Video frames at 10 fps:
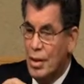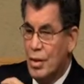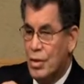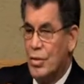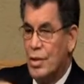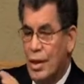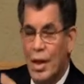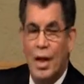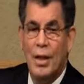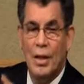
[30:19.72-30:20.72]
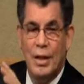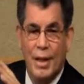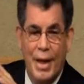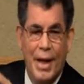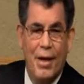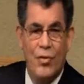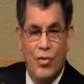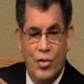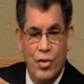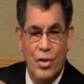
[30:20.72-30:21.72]
So God has
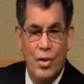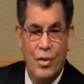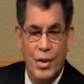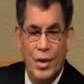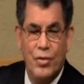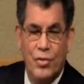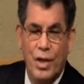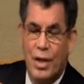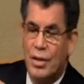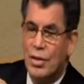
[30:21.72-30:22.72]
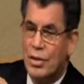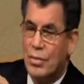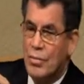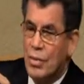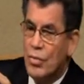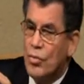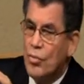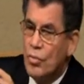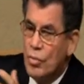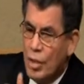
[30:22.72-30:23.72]
certain things that
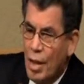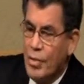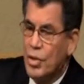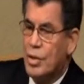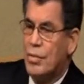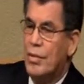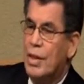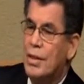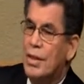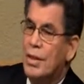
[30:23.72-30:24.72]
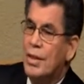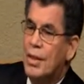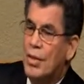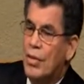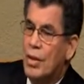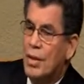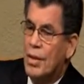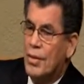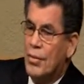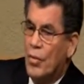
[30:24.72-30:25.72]
demonstrate,
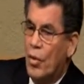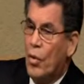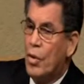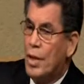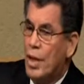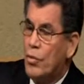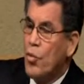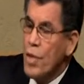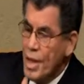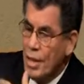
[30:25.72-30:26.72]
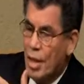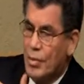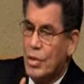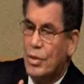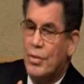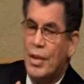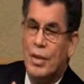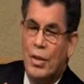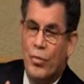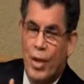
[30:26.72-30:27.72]
or that we demonstrate,
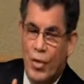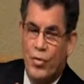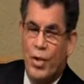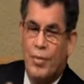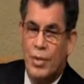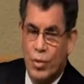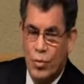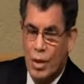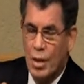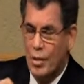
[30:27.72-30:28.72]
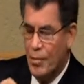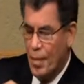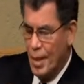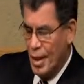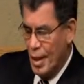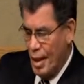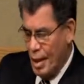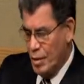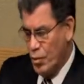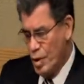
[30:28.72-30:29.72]
that we accept His will
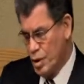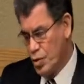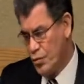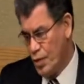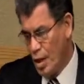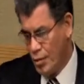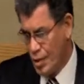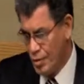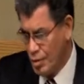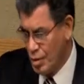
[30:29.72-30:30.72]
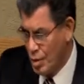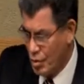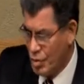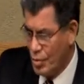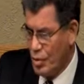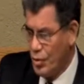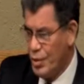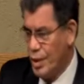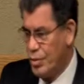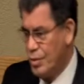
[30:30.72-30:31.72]
and are willing to follow Him. So there are several
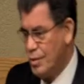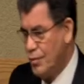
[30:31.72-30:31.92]
things.